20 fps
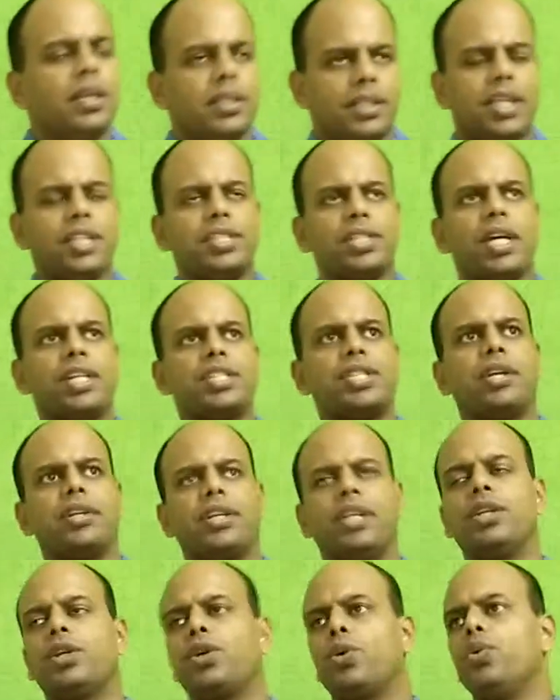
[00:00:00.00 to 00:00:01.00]
These are
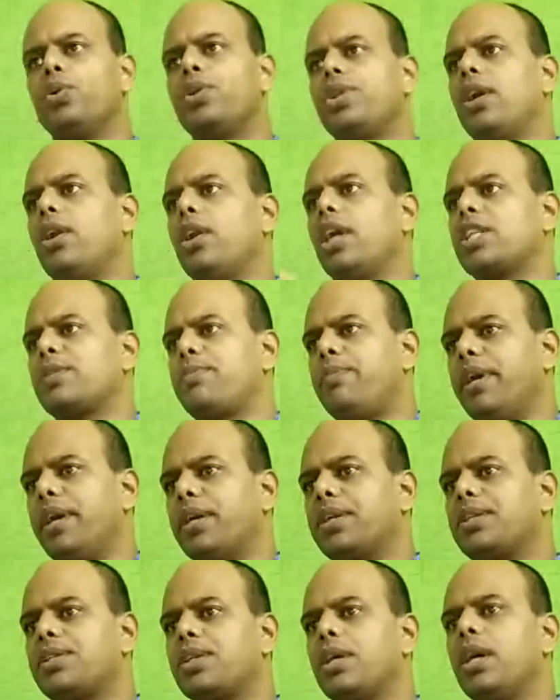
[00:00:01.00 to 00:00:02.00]
certain crucial
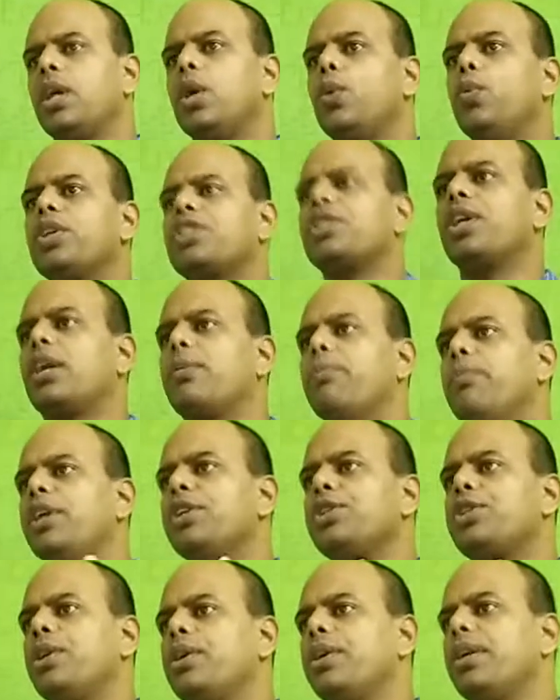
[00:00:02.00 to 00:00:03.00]
aspects which are
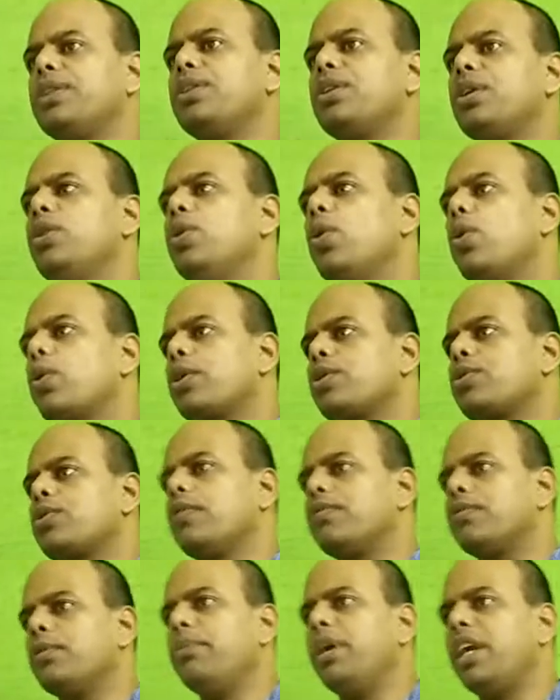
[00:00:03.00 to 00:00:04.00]
mentioned in the notice
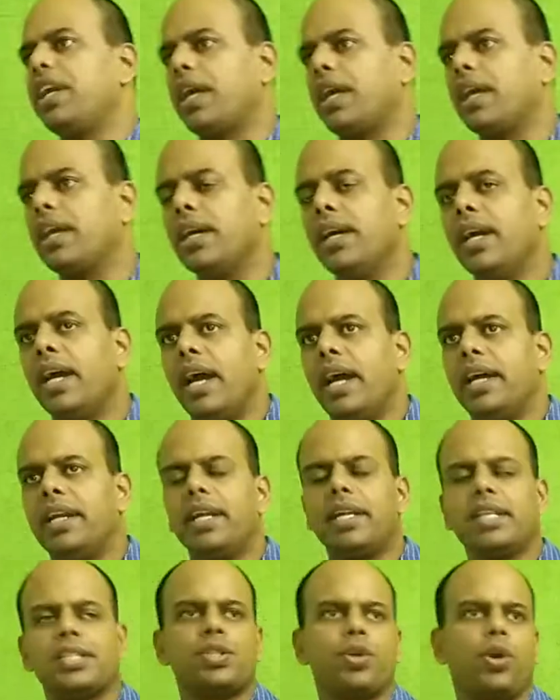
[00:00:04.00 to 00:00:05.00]
of the meeting, and
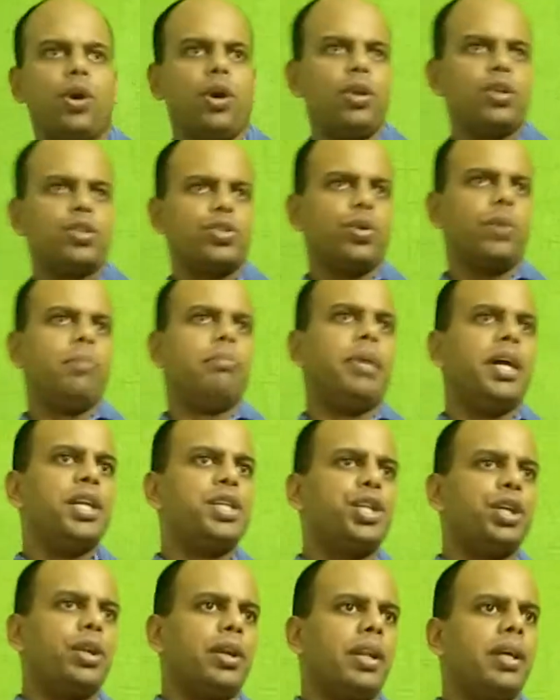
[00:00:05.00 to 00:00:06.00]
it is also
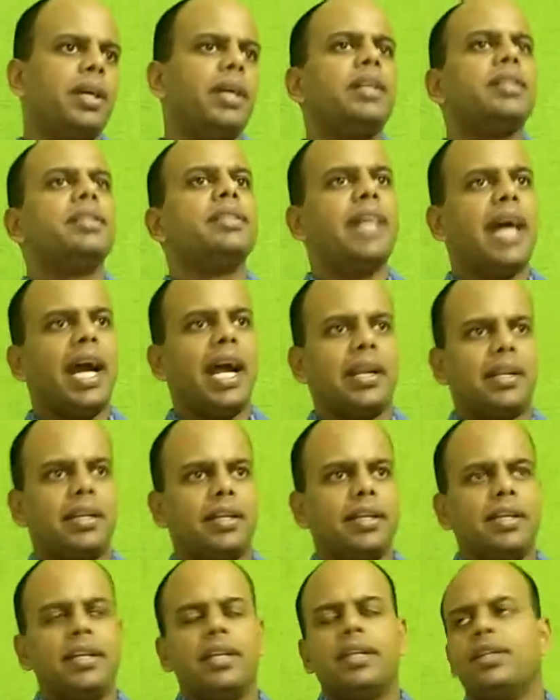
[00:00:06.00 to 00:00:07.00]
mentioned that
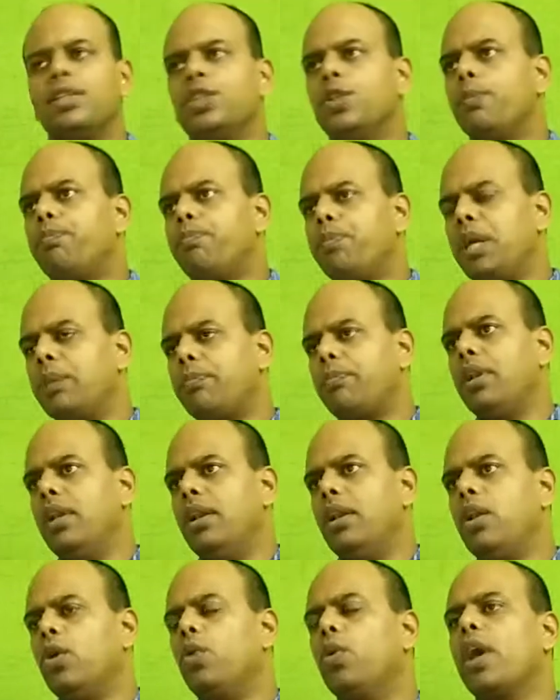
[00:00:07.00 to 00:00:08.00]
the people
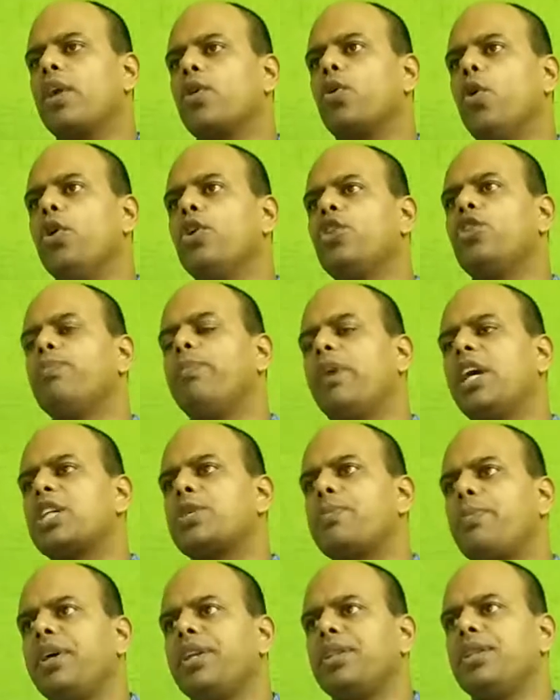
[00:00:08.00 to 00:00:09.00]
who are going to
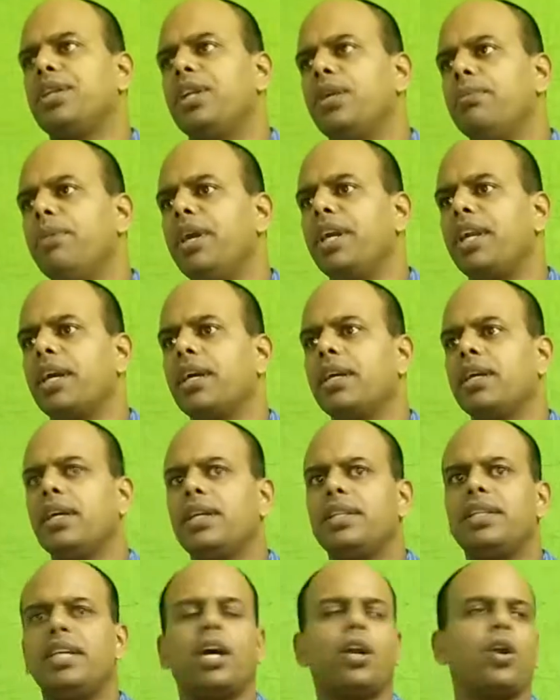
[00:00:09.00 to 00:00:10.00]
participate in the meeting,
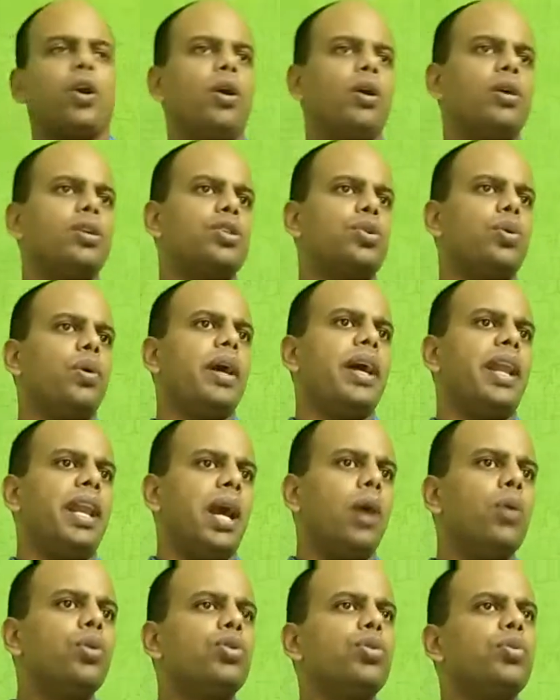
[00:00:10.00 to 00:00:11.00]
they are also
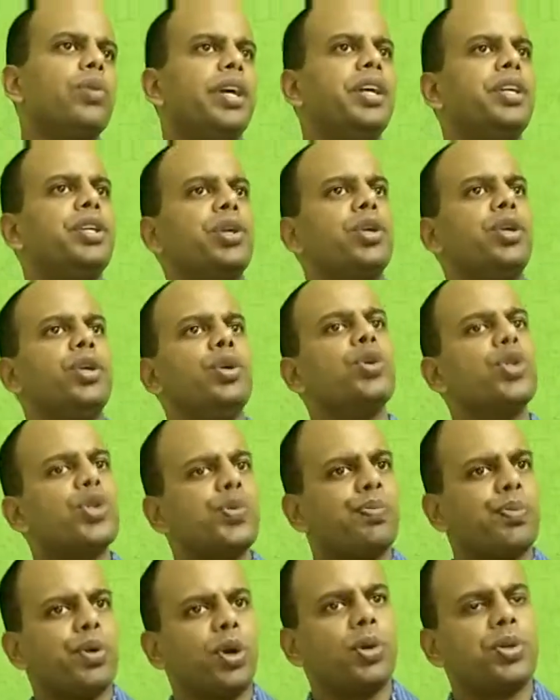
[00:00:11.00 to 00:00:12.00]
allowed to introduce
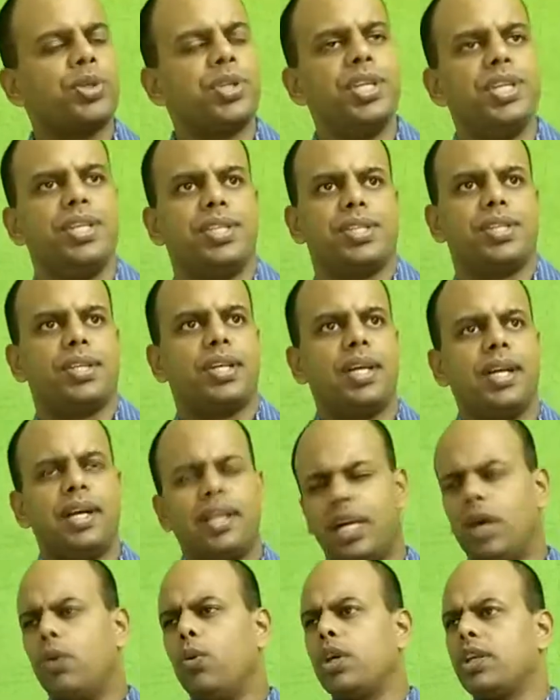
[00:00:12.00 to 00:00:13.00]
proxies.
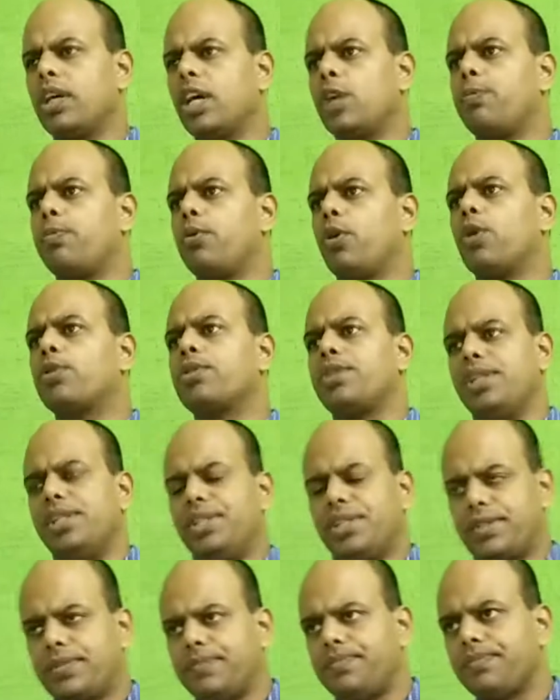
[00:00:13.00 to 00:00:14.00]
Now, what are
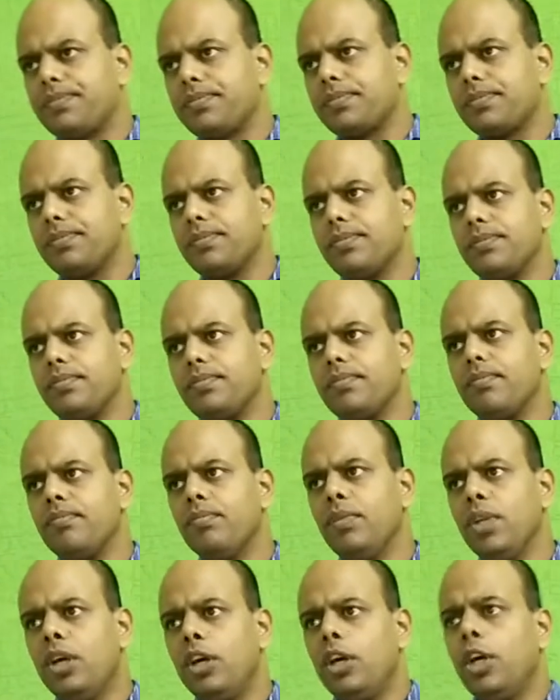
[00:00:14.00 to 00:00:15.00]
proxies?
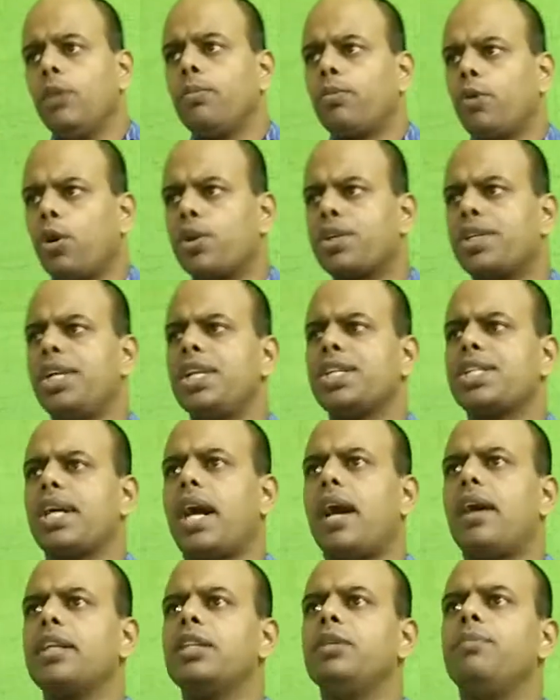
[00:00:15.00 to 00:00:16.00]
Proxies
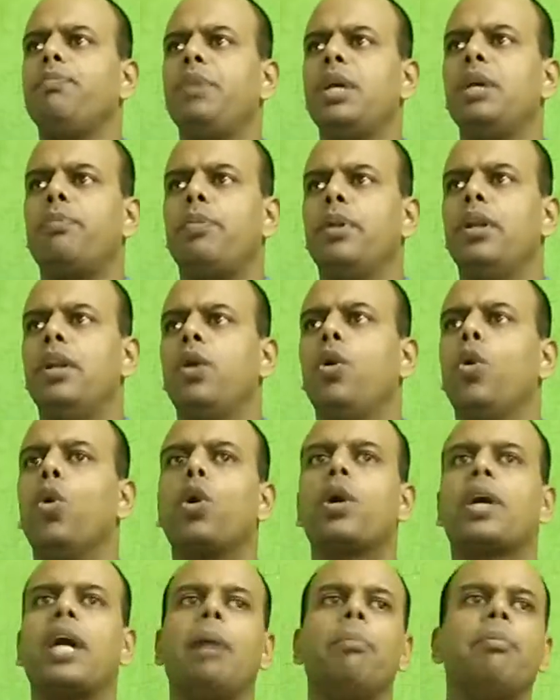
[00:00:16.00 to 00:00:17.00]
are the people
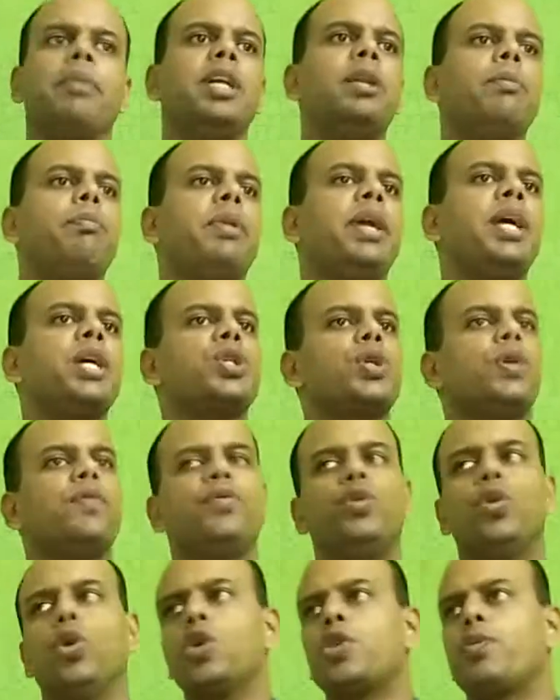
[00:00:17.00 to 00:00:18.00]
who come in place
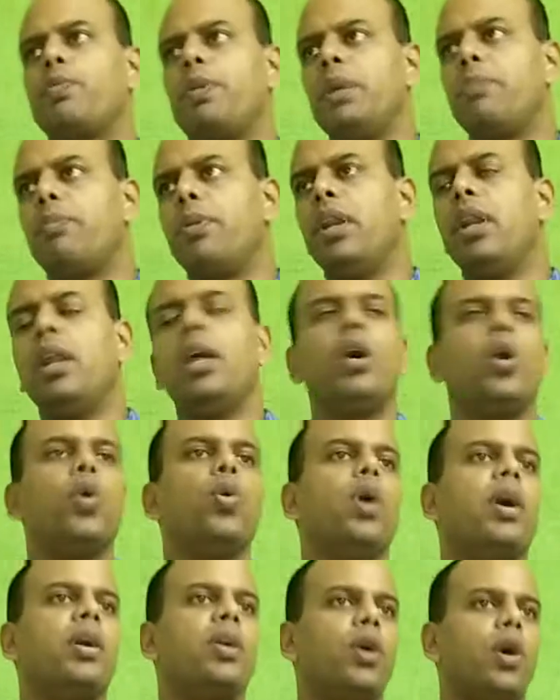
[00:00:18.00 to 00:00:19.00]
of those people
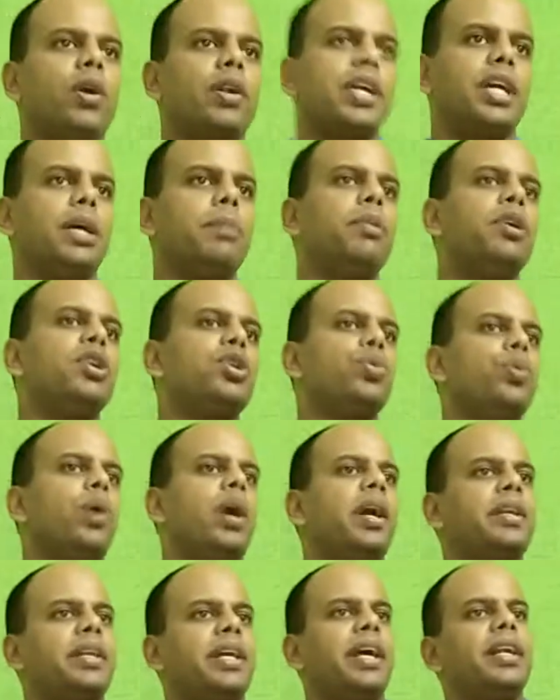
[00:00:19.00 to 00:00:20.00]
who are not able
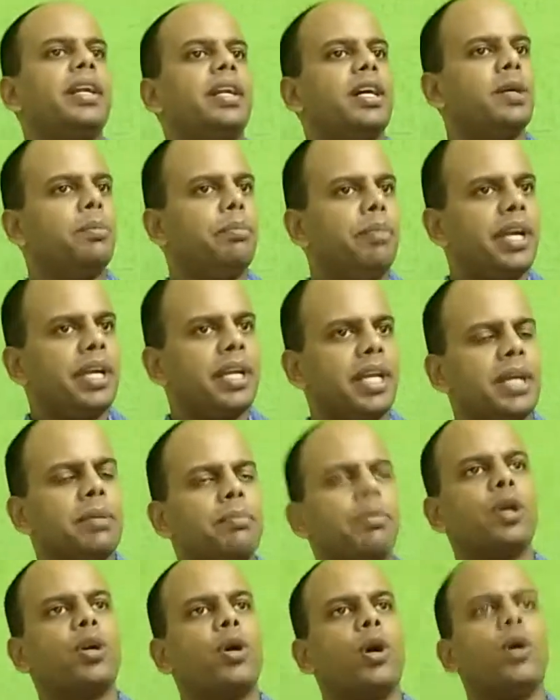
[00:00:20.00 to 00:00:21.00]
to attend a meeting
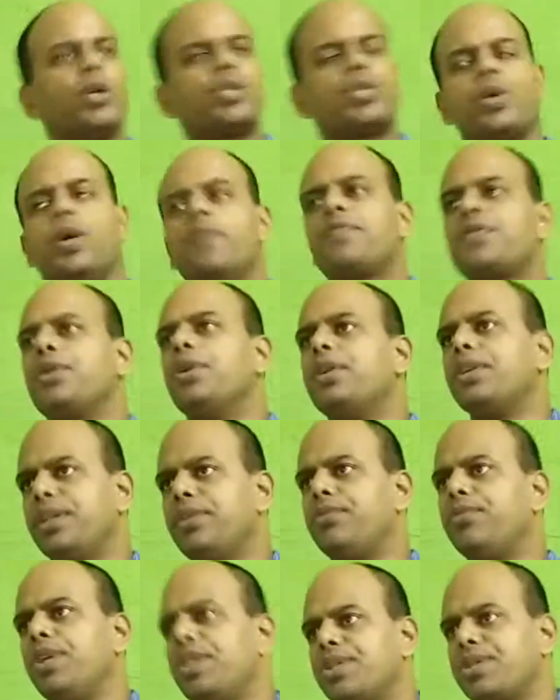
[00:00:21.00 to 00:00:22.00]
because of
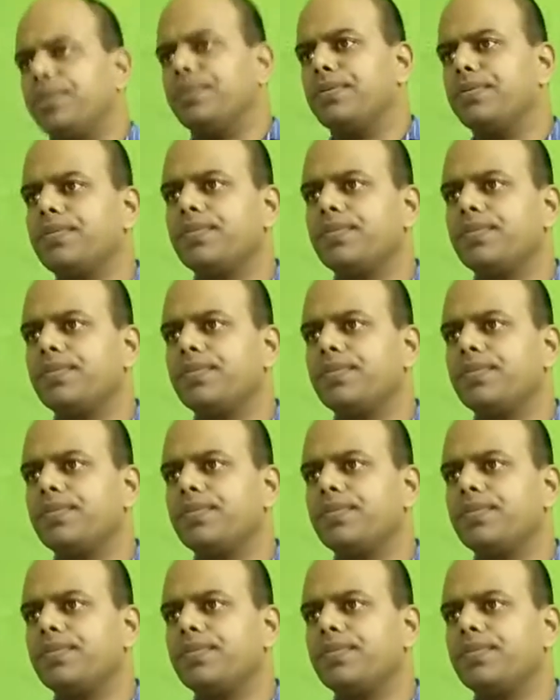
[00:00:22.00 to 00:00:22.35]
certain reason.